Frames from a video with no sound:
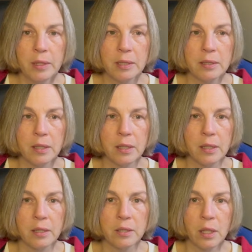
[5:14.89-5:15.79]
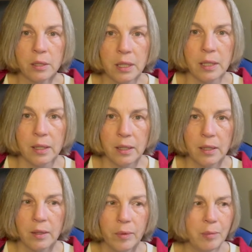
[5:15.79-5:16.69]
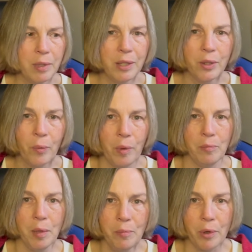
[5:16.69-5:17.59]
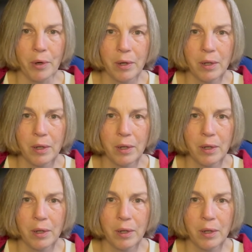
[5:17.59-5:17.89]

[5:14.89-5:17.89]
is like insulted. What do you mean you don't remember?